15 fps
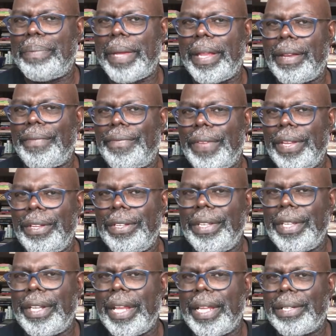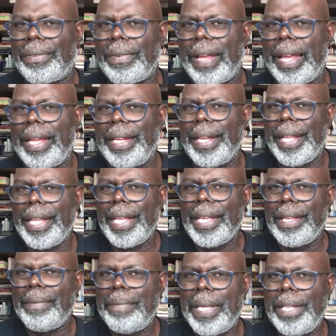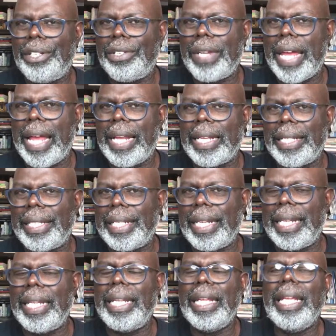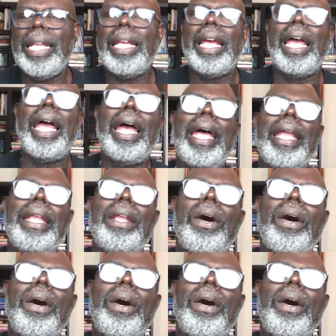Pedophilia, that's right, bestiality, and